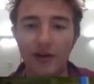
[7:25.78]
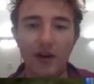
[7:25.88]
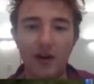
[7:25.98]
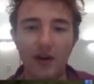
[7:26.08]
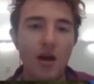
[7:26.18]
this
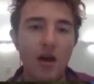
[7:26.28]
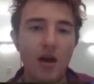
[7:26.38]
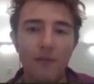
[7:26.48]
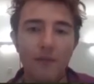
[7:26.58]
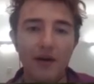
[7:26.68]
video.
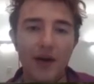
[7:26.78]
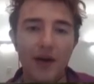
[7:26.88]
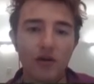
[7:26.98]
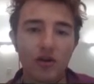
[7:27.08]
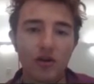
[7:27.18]
Peter
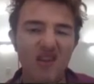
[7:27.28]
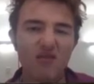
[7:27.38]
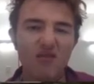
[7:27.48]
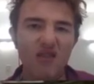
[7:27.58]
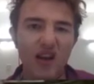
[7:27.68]
Vakoc,
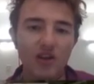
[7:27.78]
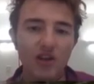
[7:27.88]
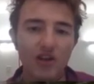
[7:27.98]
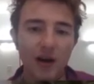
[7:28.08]
absolute legend.